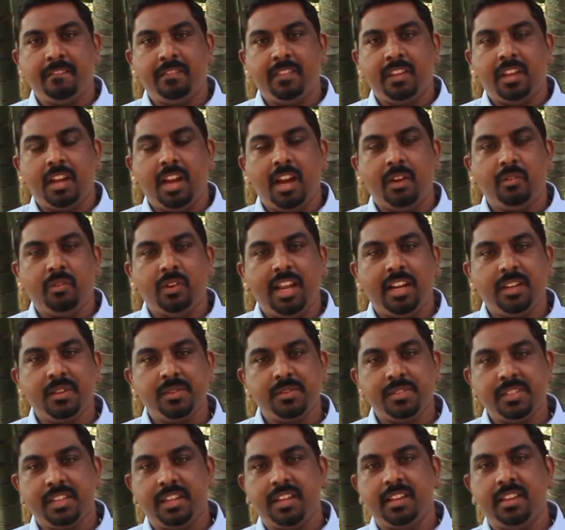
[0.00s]
I would like to
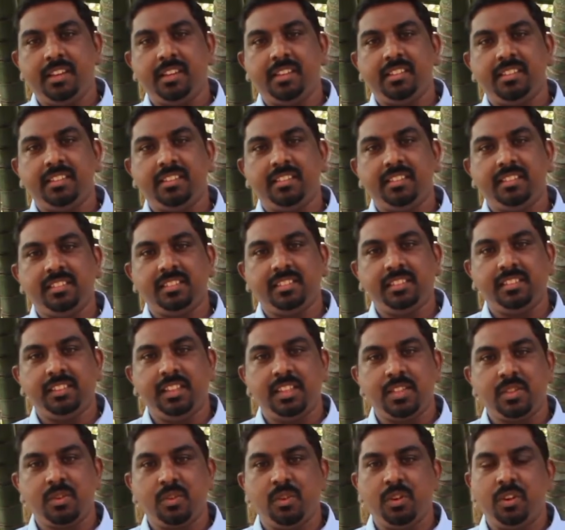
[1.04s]
say the
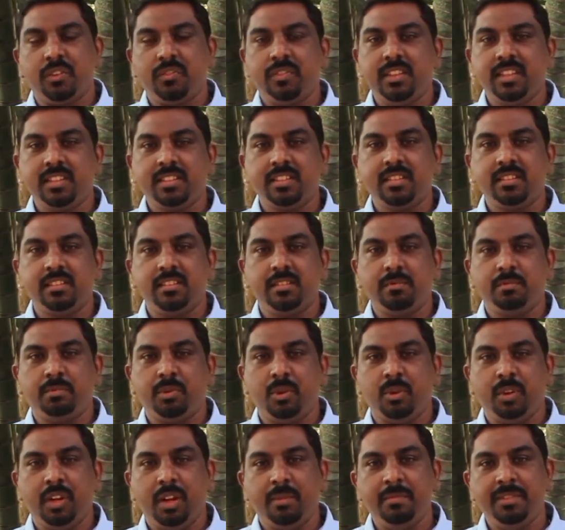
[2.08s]
soul of this
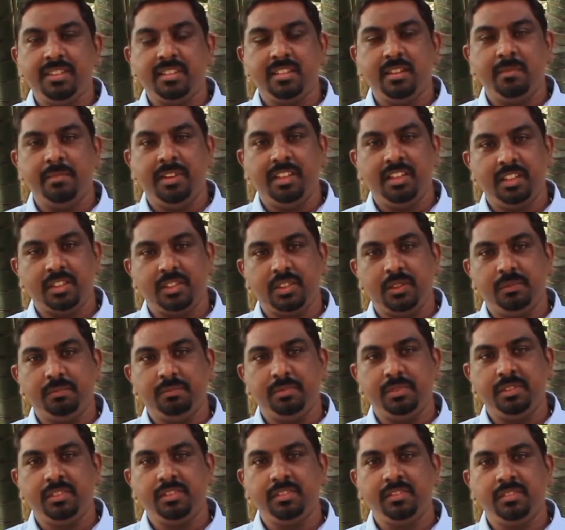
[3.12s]
program is leadership.
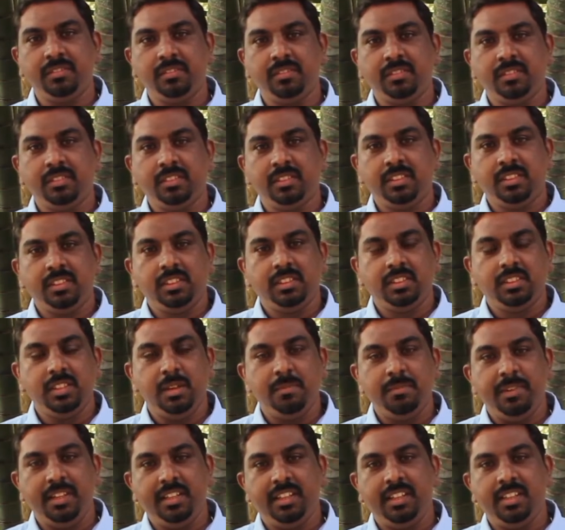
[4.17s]
The
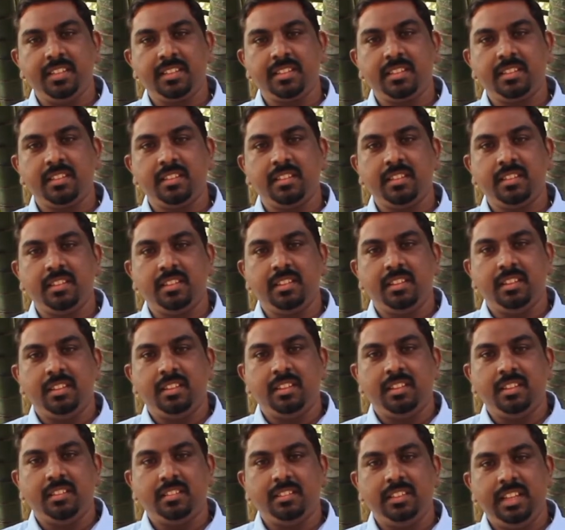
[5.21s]
mentors
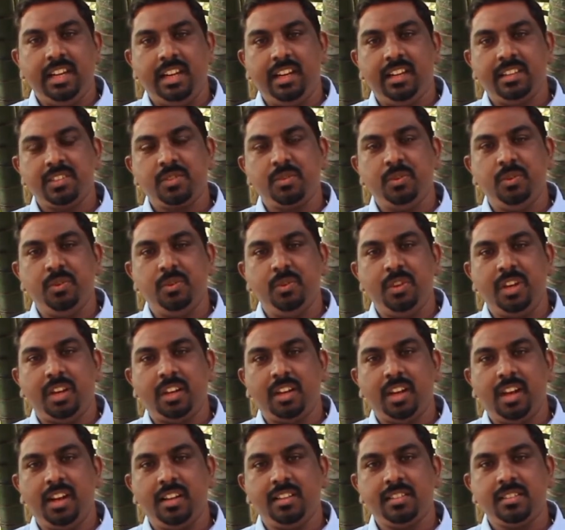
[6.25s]
guide us to do the
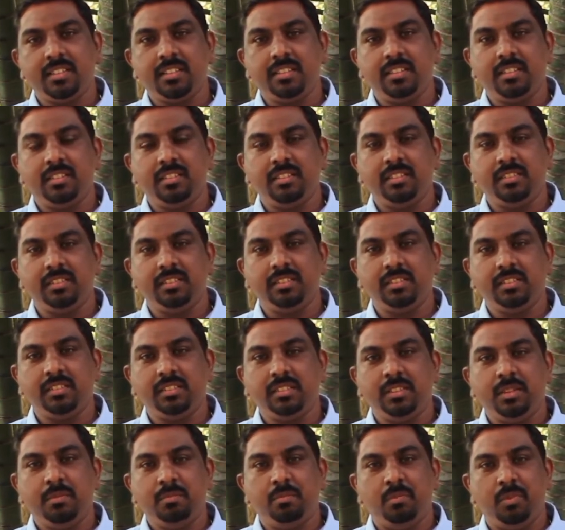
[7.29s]
calls,
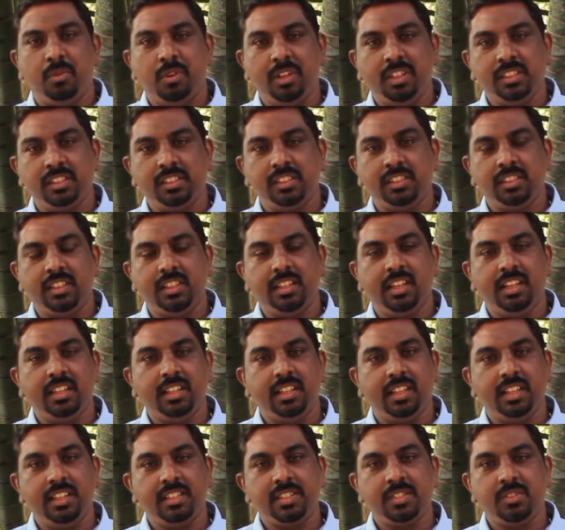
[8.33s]
monitor and
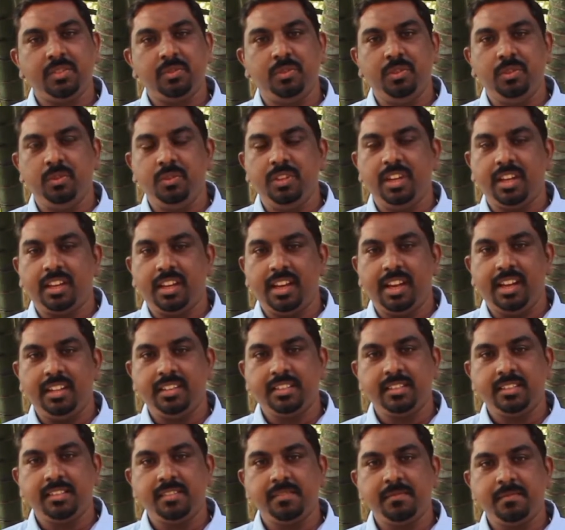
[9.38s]
encourage to do the
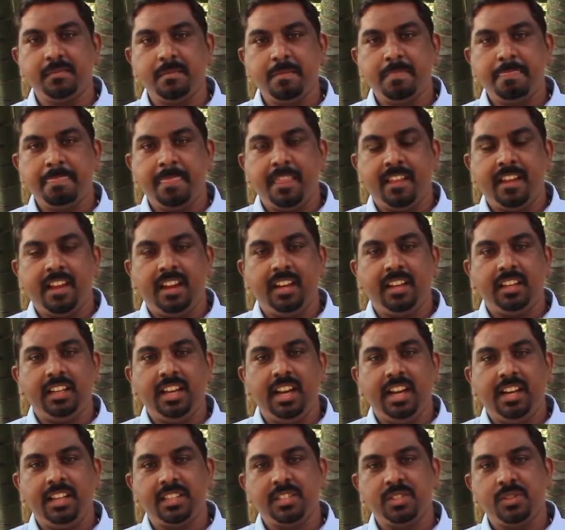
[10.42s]
calls, and guide
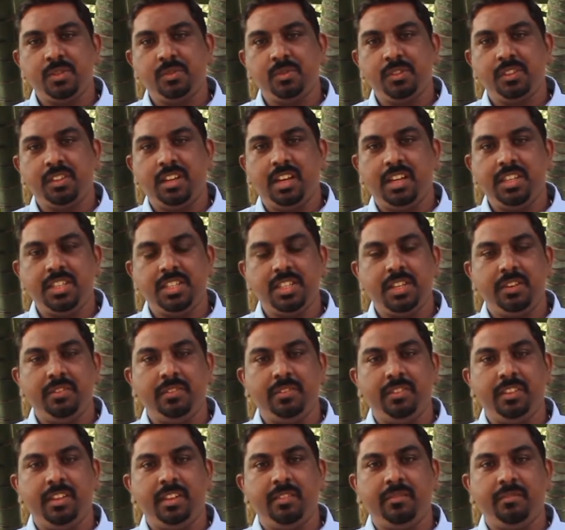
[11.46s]
us to achieve
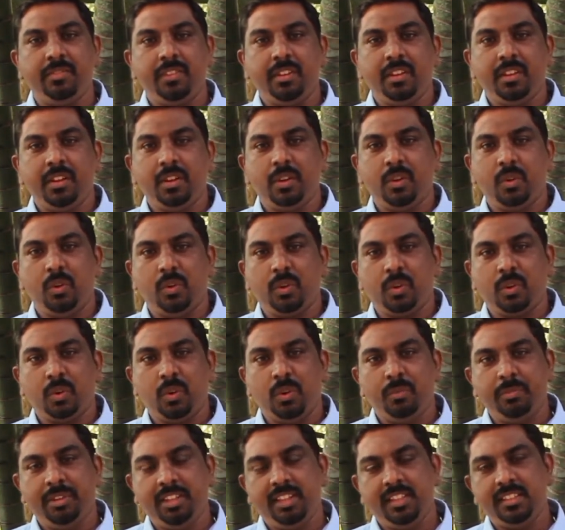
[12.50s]
the core
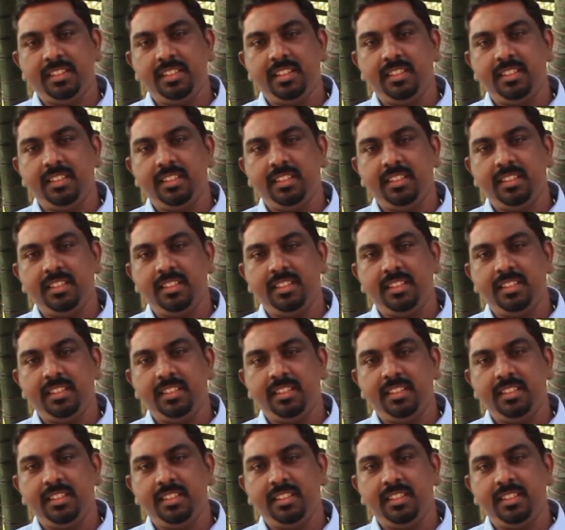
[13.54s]
competencies